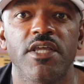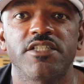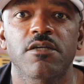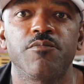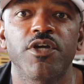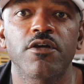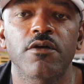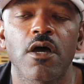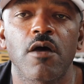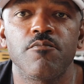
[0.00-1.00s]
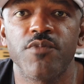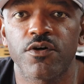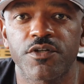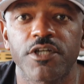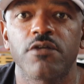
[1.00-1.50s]
that's a bigger
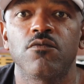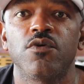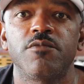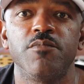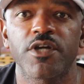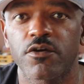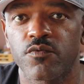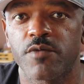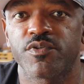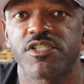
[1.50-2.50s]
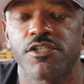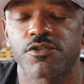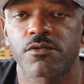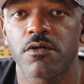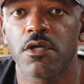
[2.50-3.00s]
building with bigger rent
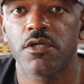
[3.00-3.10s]
potential.